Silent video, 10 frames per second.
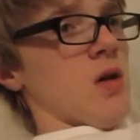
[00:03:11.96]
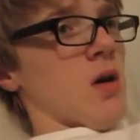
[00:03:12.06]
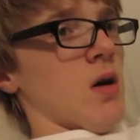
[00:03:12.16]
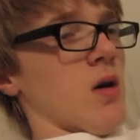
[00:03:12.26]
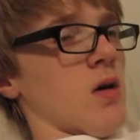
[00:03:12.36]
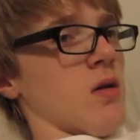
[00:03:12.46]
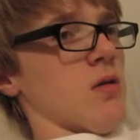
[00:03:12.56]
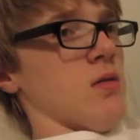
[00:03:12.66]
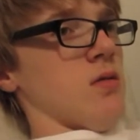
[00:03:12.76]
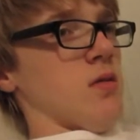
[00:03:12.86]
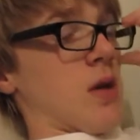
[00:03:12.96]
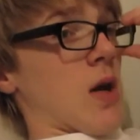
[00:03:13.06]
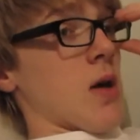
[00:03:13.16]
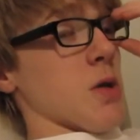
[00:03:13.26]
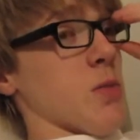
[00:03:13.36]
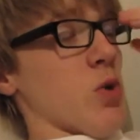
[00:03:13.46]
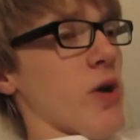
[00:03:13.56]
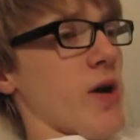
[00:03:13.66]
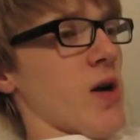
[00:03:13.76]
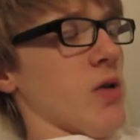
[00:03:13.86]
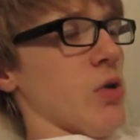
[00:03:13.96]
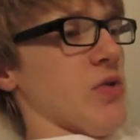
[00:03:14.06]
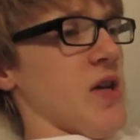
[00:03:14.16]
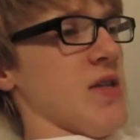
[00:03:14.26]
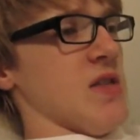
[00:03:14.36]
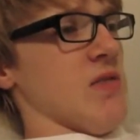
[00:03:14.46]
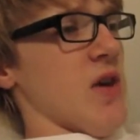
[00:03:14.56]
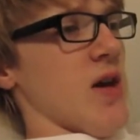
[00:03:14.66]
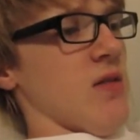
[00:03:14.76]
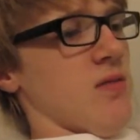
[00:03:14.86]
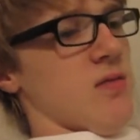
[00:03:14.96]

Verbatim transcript: Uh, like algebra, I got a little taste of that.